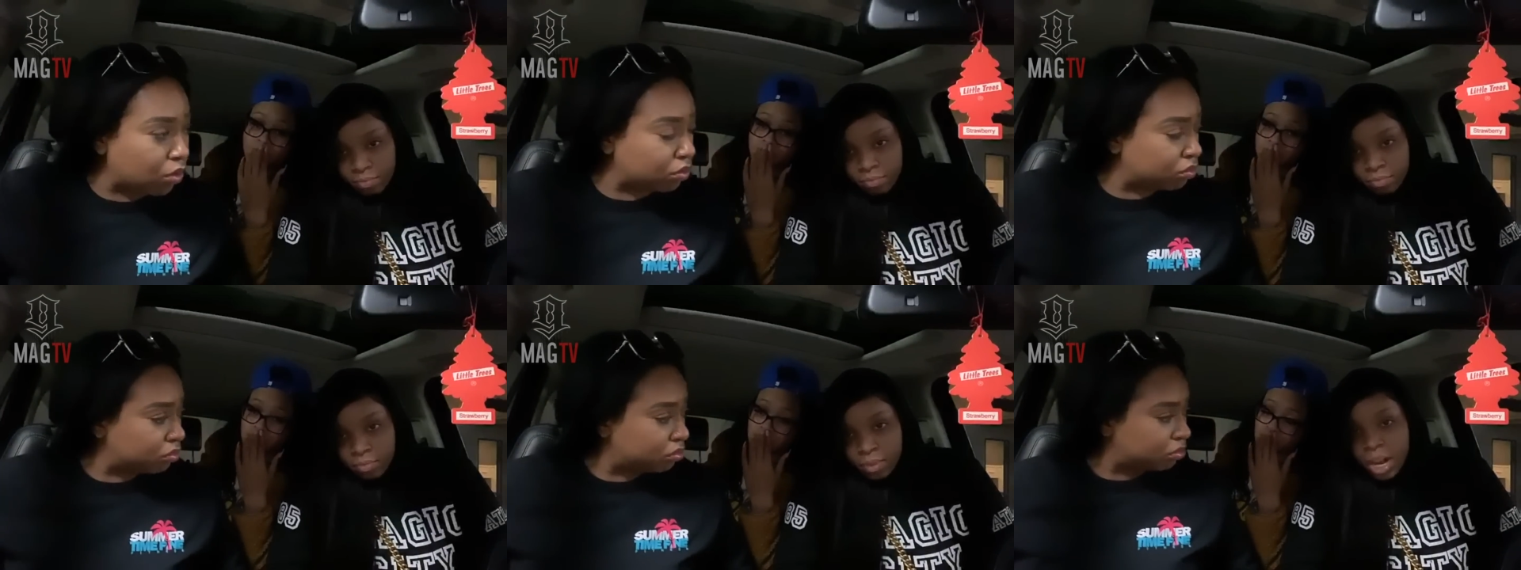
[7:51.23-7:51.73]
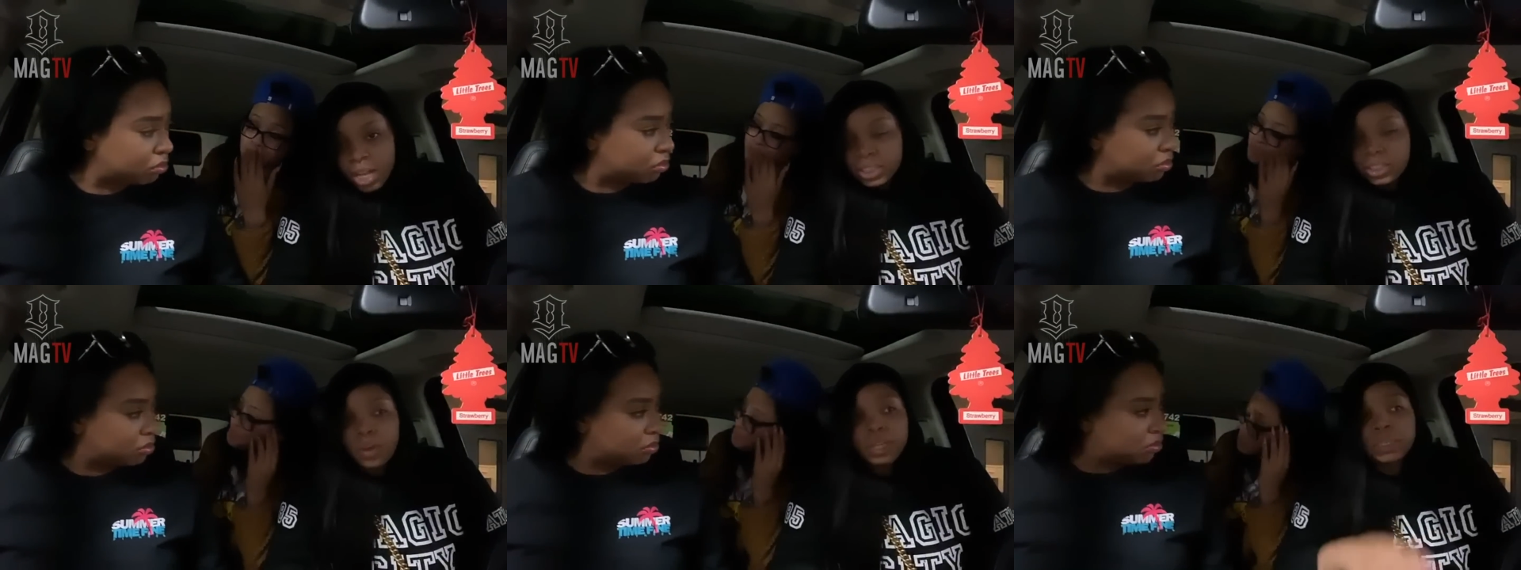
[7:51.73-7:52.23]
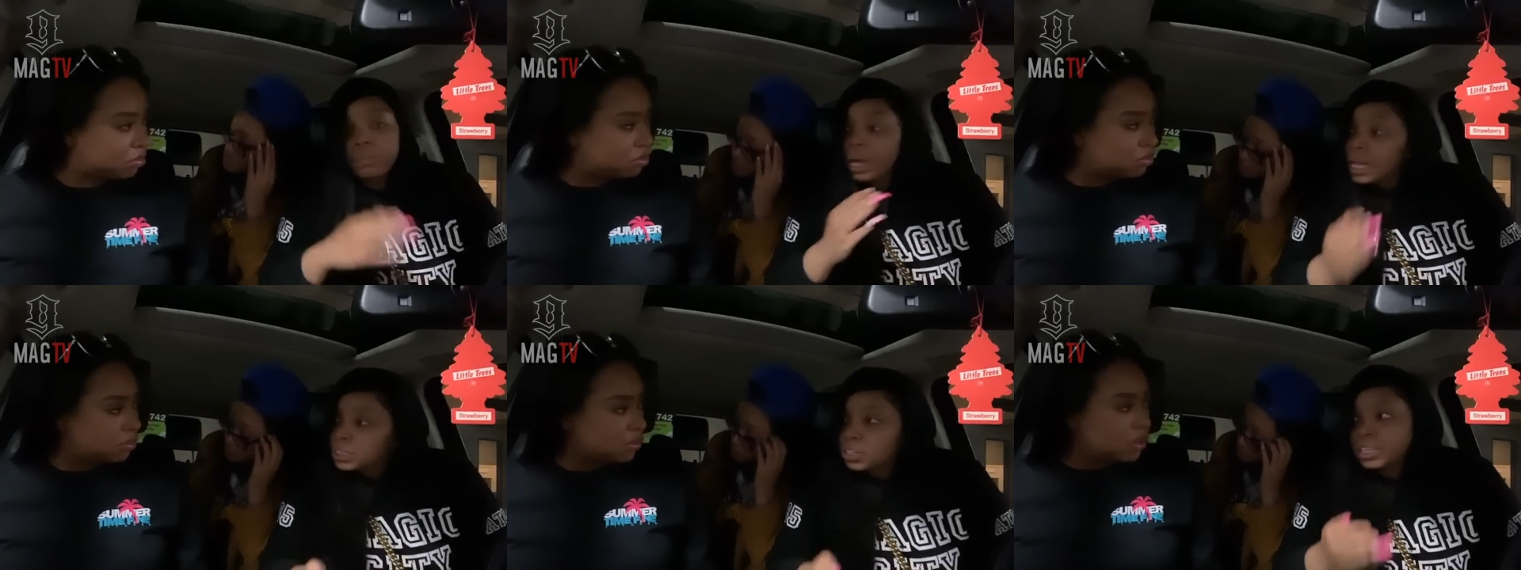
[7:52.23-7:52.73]
Speaker 1: out. Mm. So is it
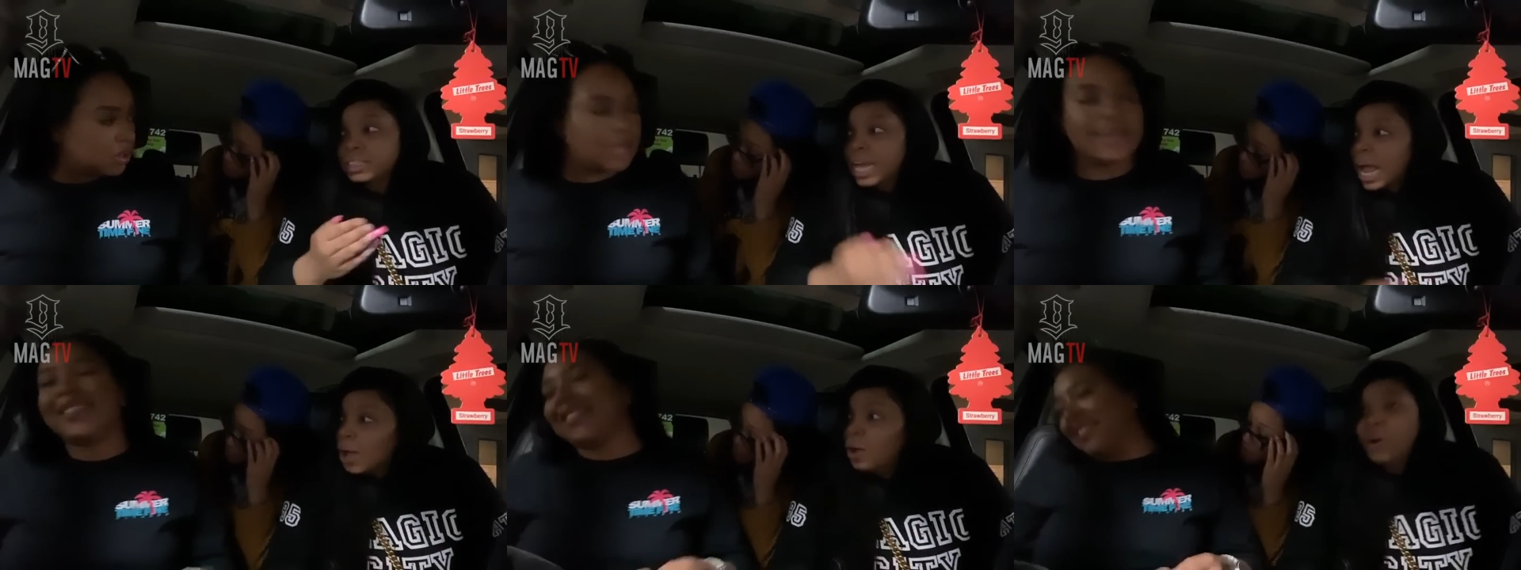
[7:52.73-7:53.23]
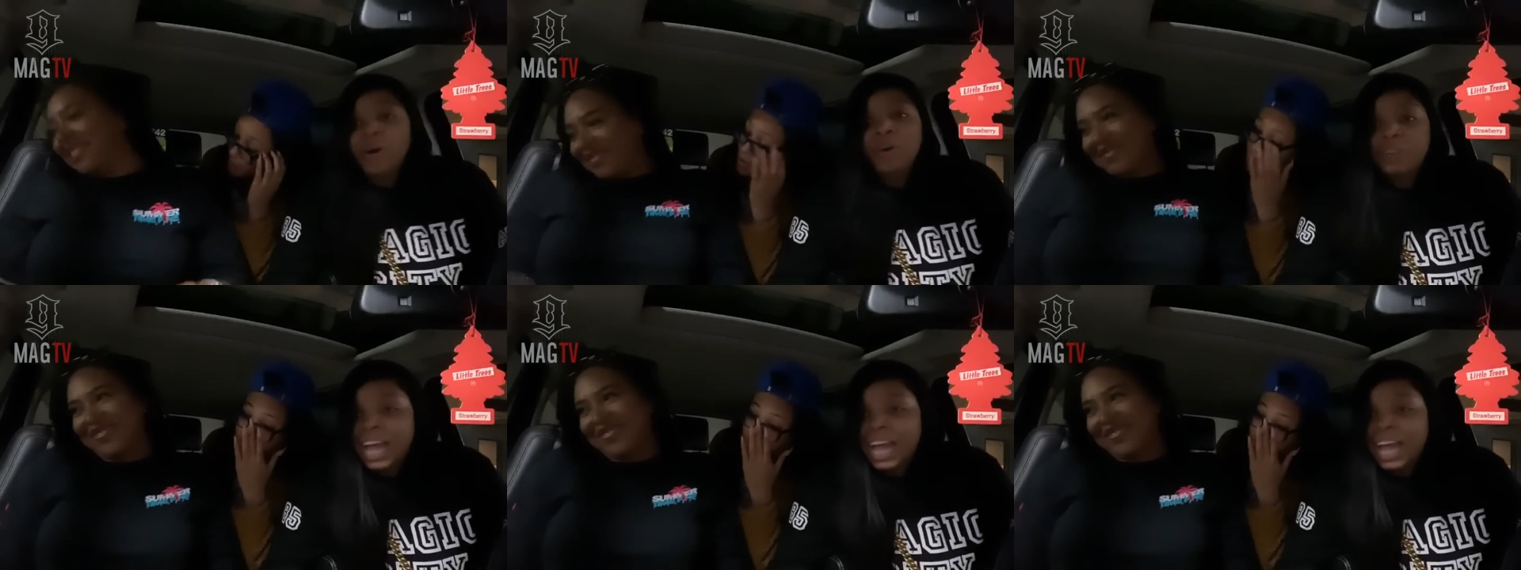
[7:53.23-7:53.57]
buns or is it out?